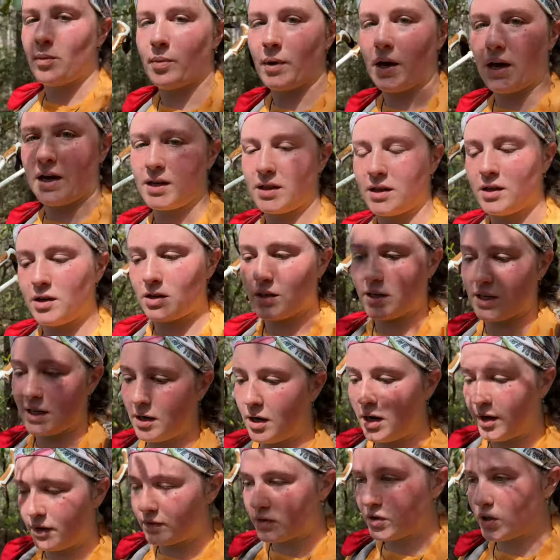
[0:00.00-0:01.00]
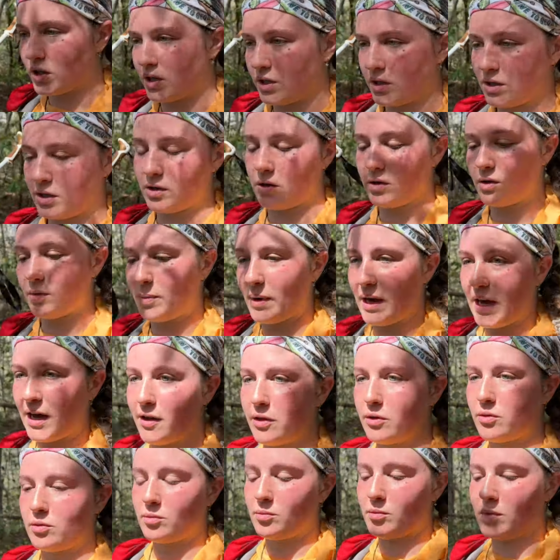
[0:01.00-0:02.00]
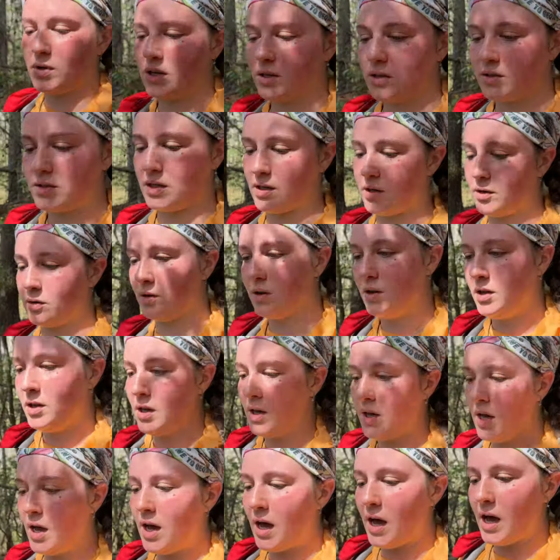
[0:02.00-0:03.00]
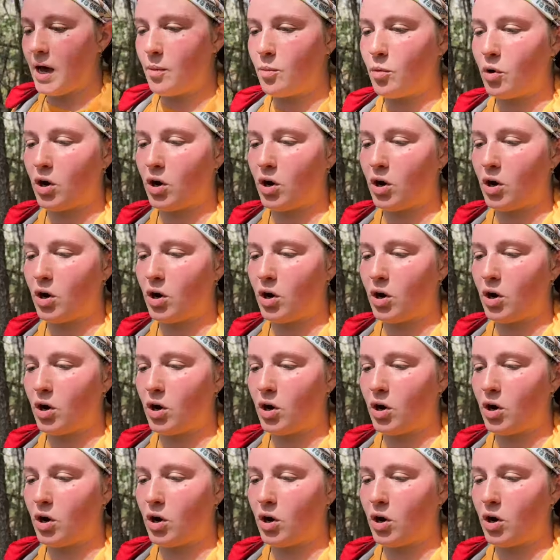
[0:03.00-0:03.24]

back there to get off trail to go to the bathroom. So I'm